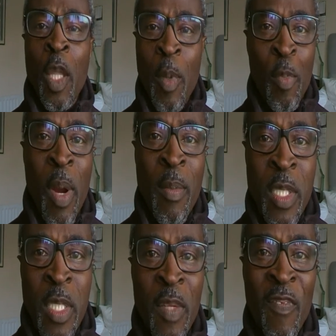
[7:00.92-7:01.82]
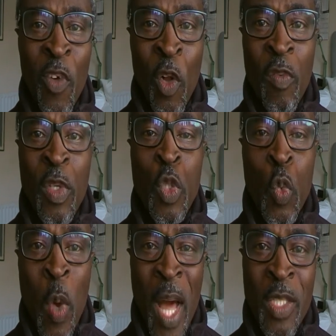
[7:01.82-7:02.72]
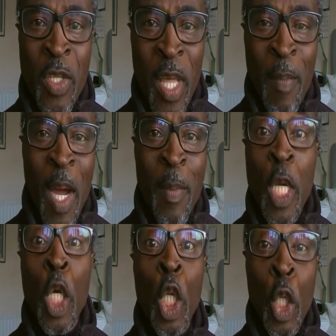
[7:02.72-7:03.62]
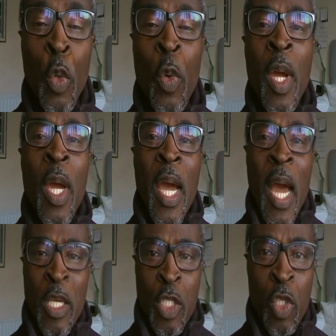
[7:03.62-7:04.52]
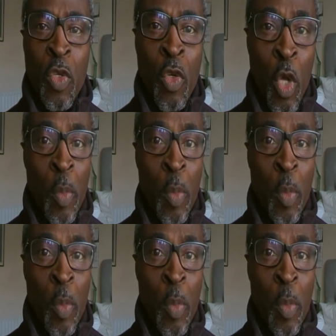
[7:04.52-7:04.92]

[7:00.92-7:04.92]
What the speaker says: and there'll be premises involved as well. So that might be a clue as to